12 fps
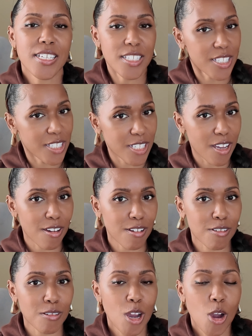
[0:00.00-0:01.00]

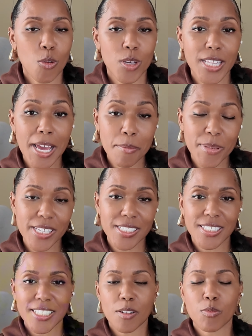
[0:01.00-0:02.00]
So with that being
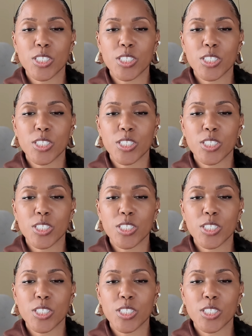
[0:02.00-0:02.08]
said,